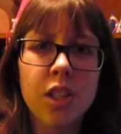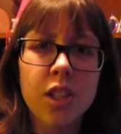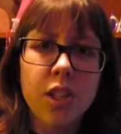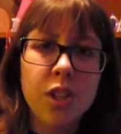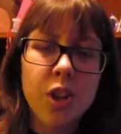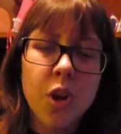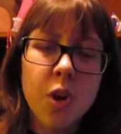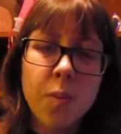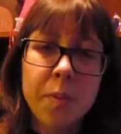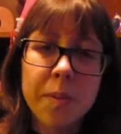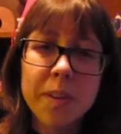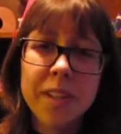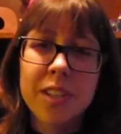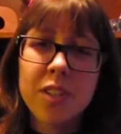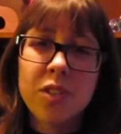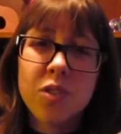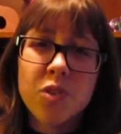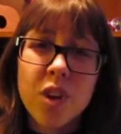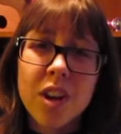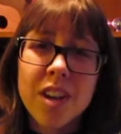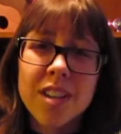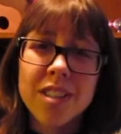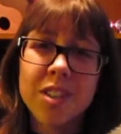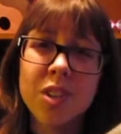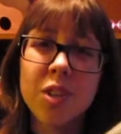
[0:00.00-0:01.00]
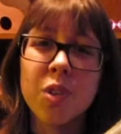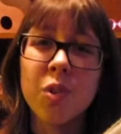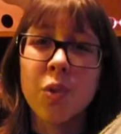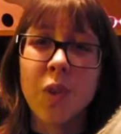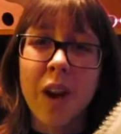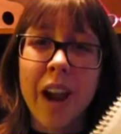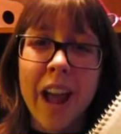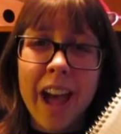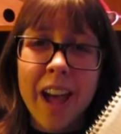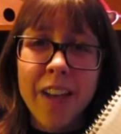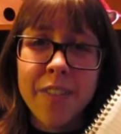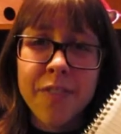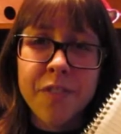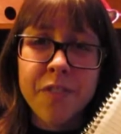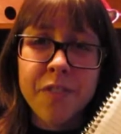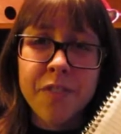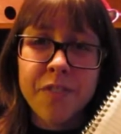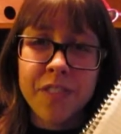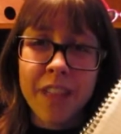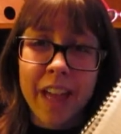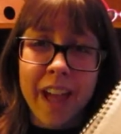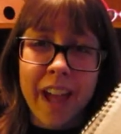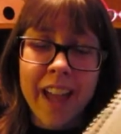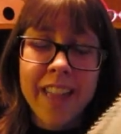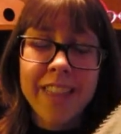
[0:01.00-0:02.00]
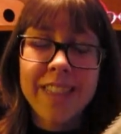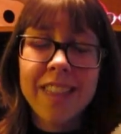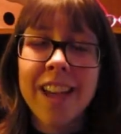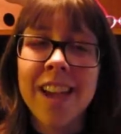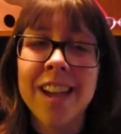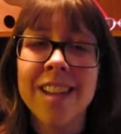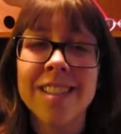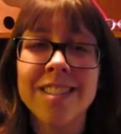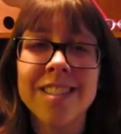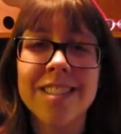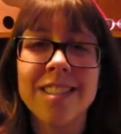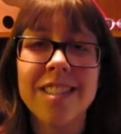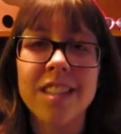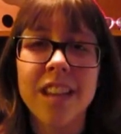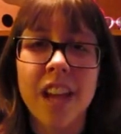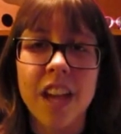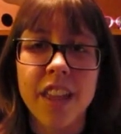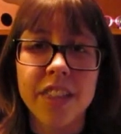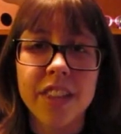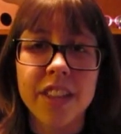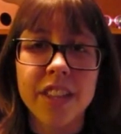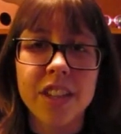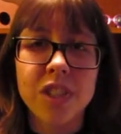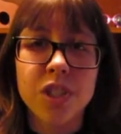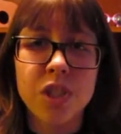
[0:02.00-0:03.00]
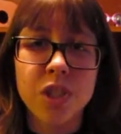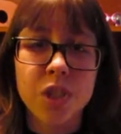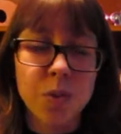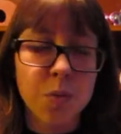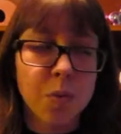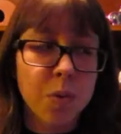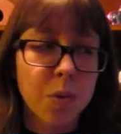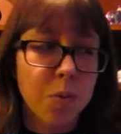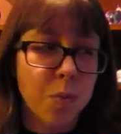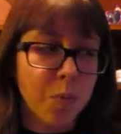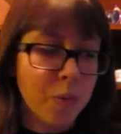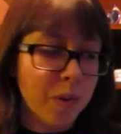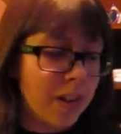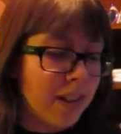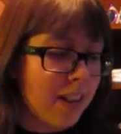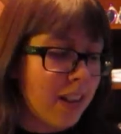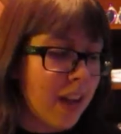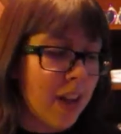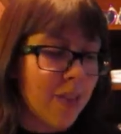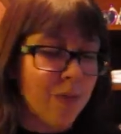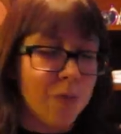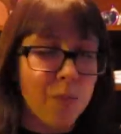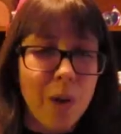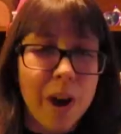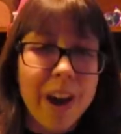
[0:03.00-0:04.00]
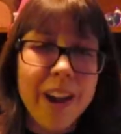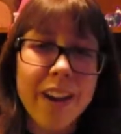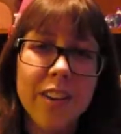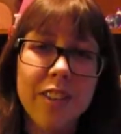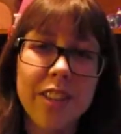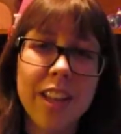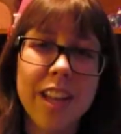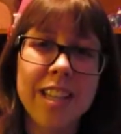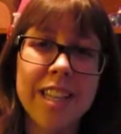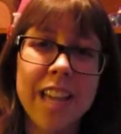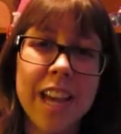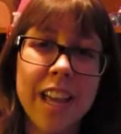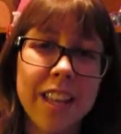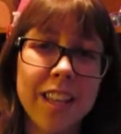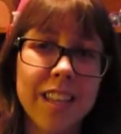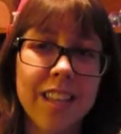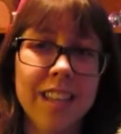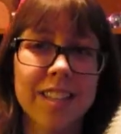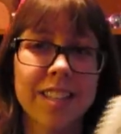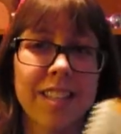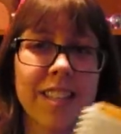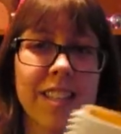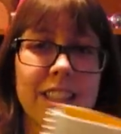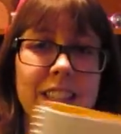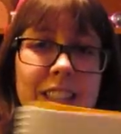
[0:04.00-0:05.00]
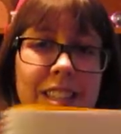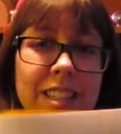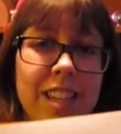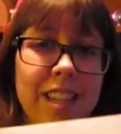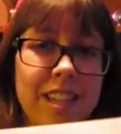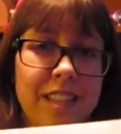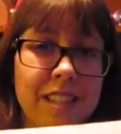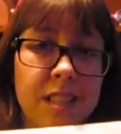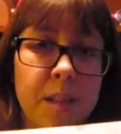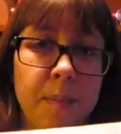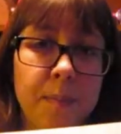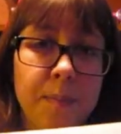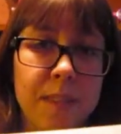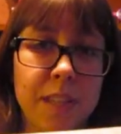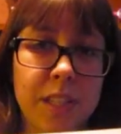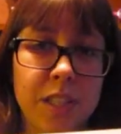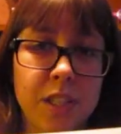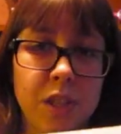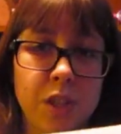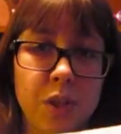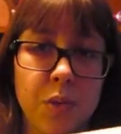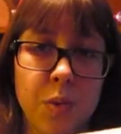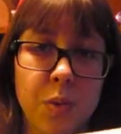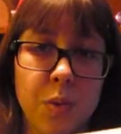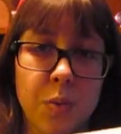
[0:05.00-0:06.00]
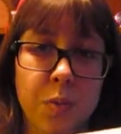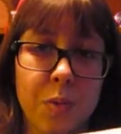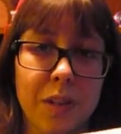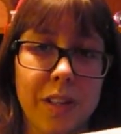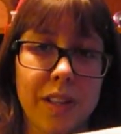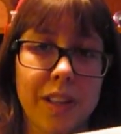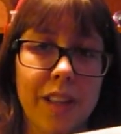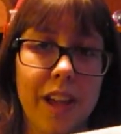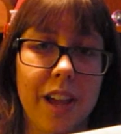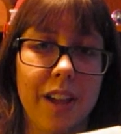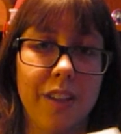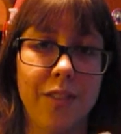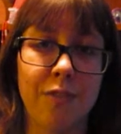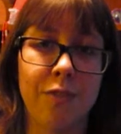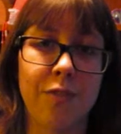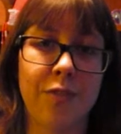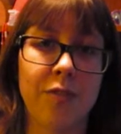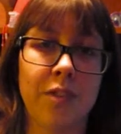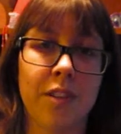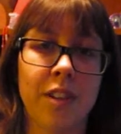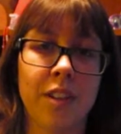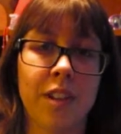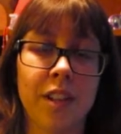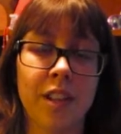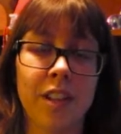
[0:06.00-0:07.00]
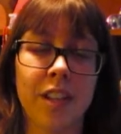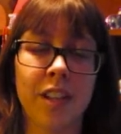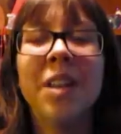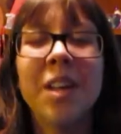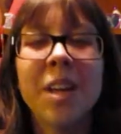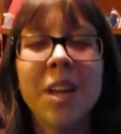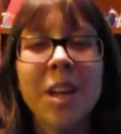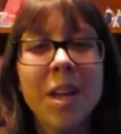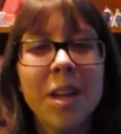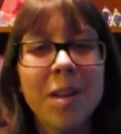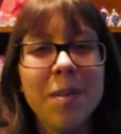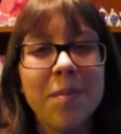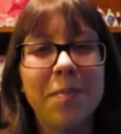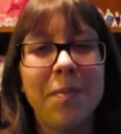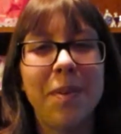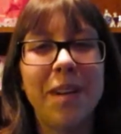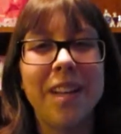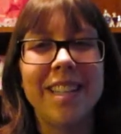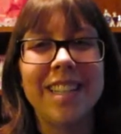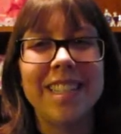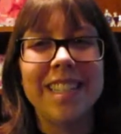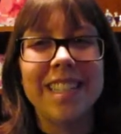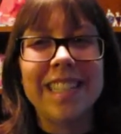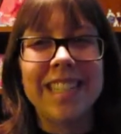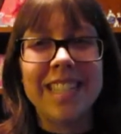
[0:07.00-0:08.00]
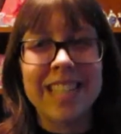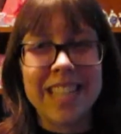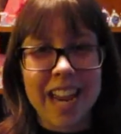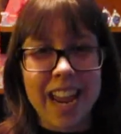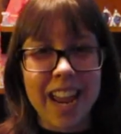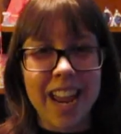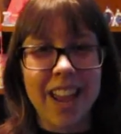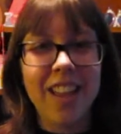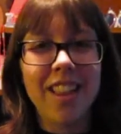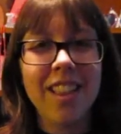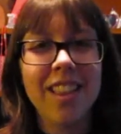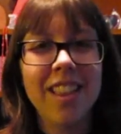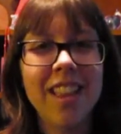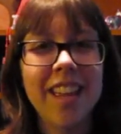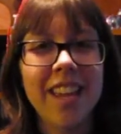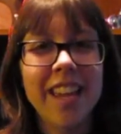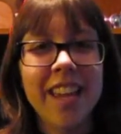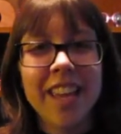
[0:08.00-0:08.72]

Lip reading: nobody draws a graph of that. That has nothing to do with real life. Why are they telling us that this has something to do with real life? But Dale,